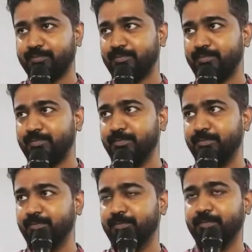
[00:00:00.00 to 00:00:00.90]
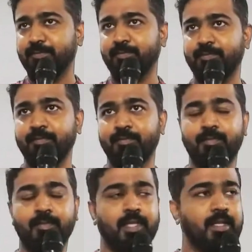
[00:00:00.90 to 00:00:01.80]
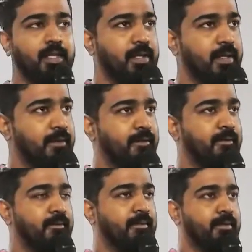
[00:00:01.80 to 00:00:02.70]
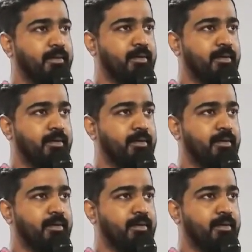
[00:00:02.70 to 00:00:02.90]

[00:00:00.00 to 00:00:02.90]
Nothing is said.